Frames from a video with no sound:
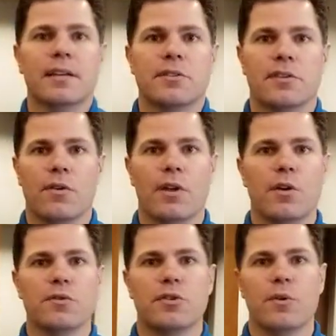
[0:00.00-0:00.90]
So
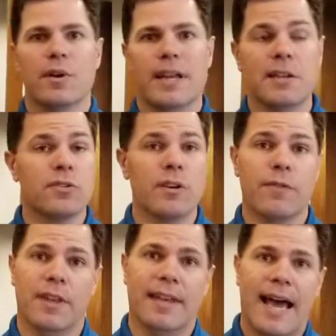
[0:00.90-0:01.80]
those who are entering
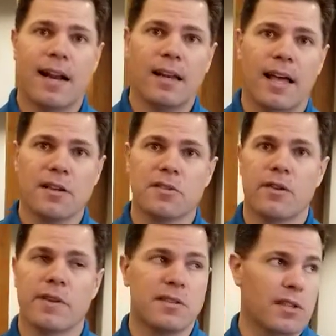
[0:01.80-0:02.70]
for the 9 o'clock service,